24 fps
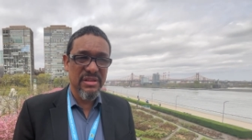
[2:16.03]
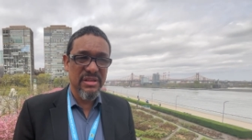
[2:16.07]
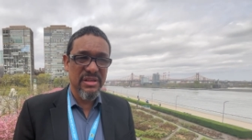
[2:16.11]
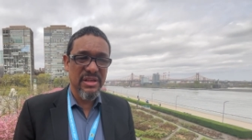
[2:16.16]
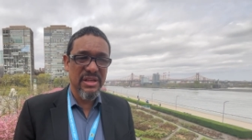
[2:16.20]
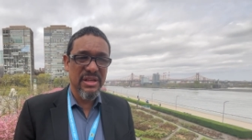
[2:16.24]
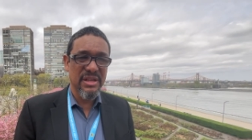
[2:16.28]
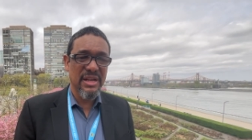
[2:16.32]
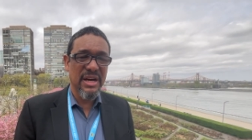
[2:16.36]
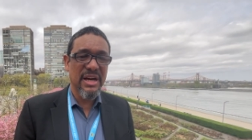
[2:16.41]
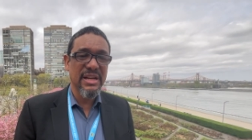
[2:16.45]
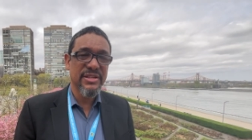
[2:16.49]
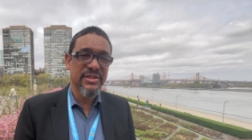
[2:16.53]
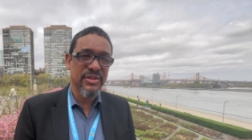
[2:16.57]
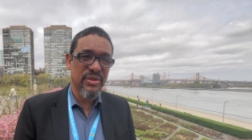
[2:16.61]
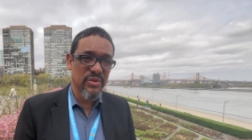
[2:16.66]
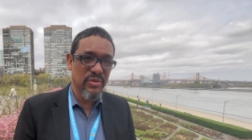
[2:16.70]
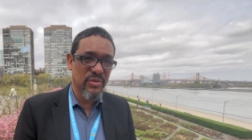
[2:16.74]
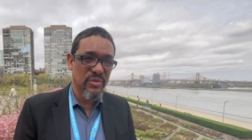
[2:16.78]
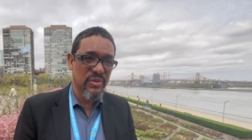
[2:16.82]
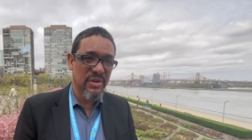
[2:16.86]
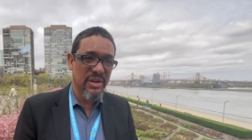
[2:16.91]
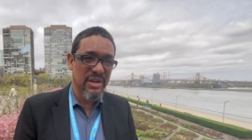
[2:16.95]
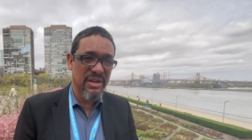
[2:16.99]
And
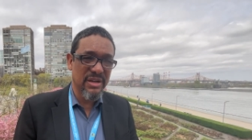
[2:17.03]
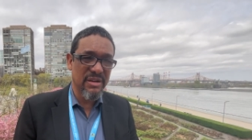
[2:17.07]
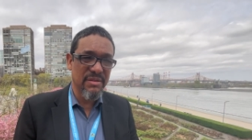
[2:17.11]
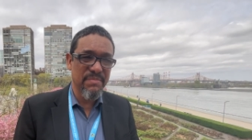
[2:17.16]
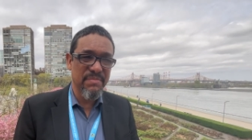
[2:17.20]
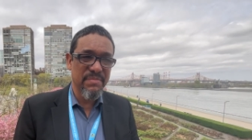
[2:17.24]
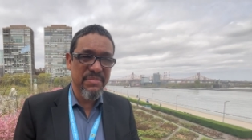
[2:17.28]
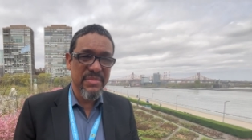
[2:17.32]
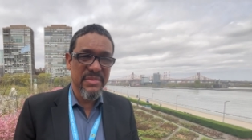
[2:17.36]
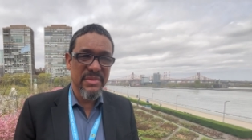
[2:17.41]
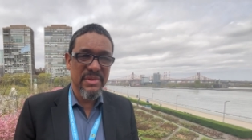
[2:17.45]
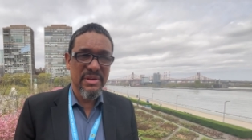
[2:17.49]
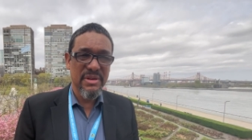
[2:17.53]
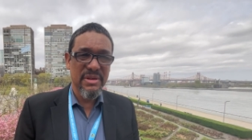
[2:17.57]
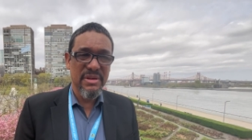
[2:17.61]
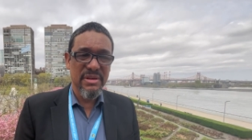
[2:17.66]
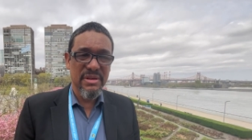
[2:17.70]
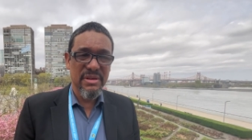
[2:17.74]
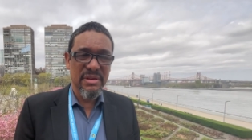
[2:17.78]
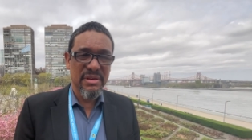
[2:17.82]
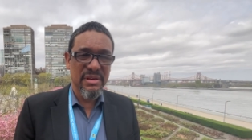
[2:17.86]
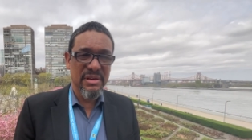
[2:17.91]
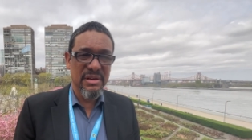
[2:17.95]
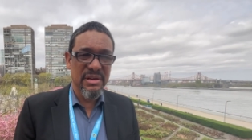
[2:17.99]
also um,
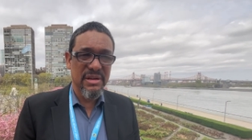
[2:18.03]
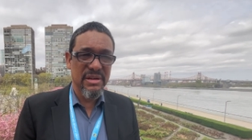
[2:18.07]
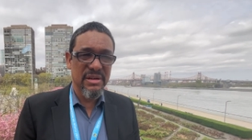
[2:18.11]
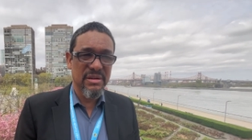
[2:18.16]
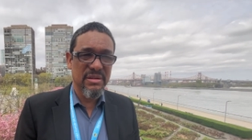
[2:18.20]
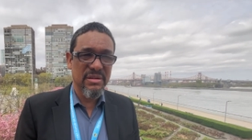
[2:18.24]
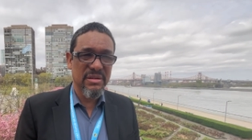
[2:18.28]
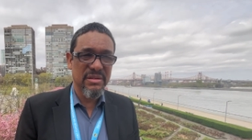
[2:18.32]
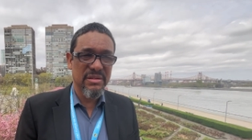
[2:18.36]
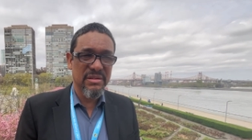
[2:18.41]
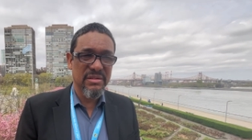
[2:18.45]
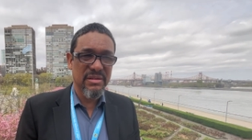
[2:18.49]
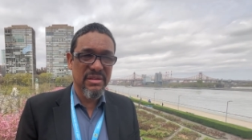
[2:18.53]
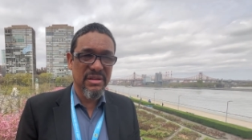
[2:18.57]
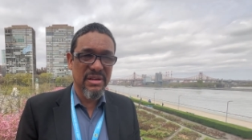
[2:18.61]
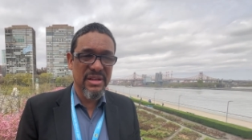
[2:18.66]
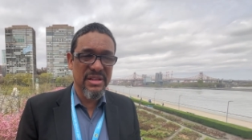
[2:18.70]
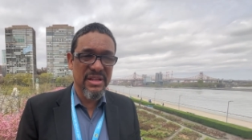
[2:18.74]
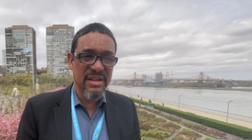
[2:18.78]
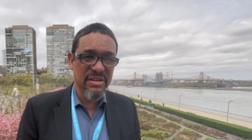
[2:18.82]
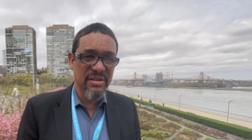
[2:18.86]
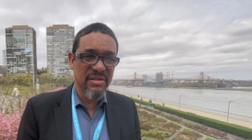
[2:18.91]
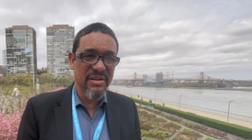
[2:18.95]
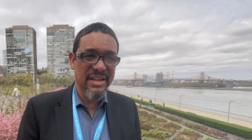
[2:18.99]
uh,
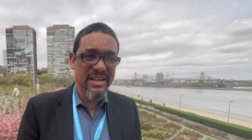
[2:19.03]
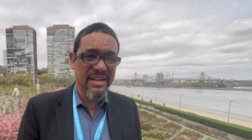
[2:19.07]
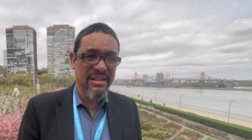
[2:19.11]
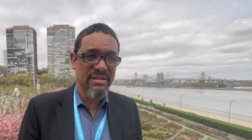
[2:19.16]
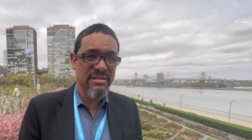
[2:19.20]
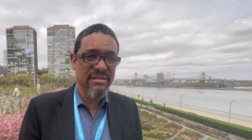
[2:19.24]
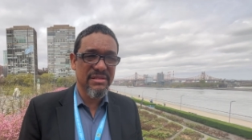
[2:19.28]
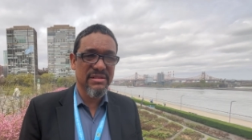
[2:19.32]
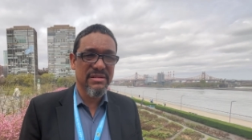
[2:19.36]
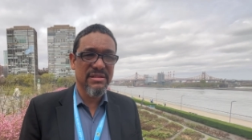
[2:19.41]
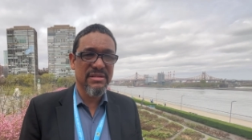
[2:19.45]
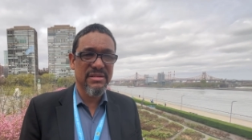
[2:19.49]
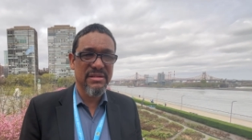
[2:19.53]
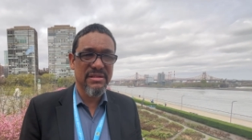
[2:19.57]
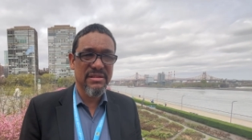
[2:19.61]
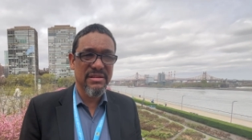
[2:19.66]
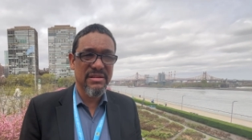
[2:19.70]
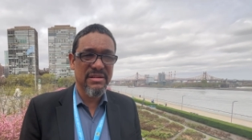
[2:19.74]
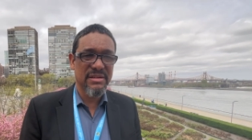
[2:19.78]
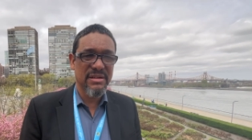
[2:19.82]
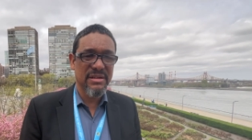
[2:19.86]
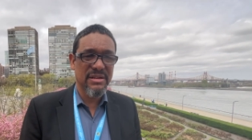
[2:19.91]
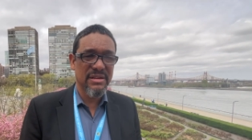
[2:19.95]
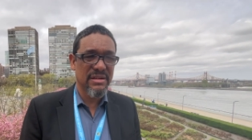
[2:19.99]
another leader,
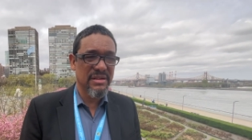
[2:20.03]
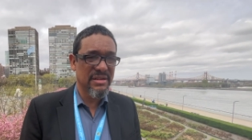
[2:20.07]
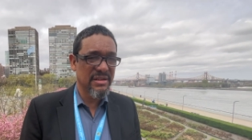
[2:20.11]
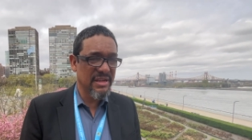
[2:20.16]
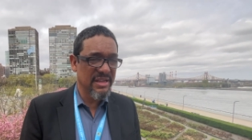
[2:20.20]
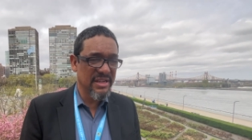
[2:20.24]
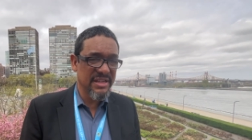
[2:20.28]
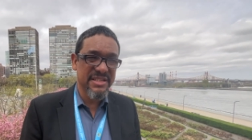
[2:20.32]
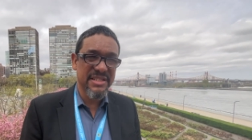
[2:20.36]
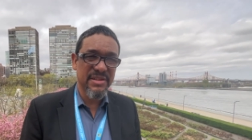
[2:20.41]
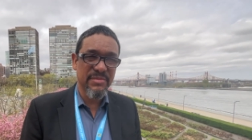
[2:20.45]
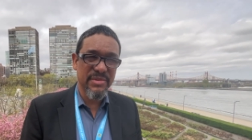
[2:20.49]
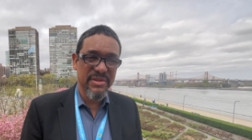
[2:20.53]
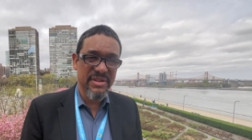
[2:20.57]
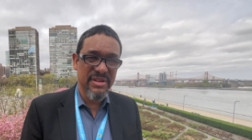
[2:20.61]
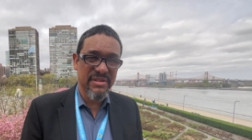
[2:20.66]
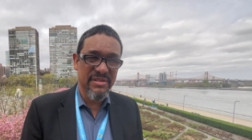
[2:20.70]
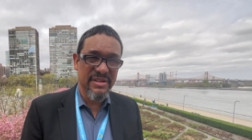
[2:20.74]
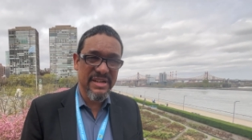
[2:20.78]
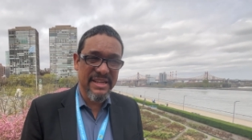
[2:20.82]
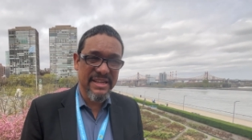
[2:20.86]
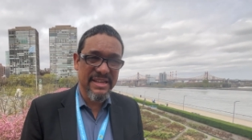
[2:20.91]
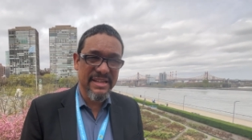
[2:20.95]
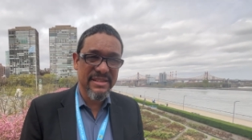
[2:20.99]
uh, Elizabeth
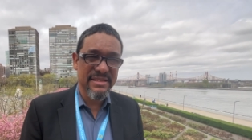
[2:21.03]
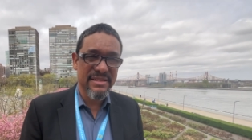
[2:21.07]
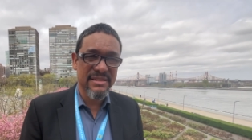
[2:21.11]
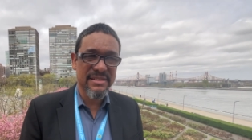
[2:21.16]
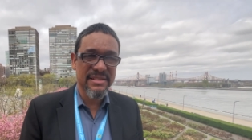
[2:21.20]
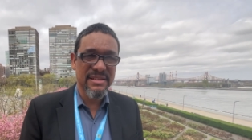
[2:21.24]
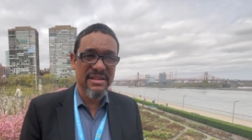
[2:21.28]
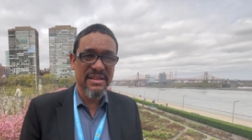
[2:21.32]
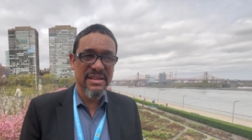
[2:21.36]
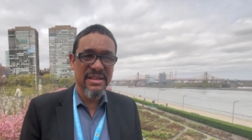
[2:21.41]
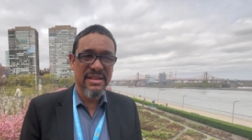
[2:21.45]
Henríquez,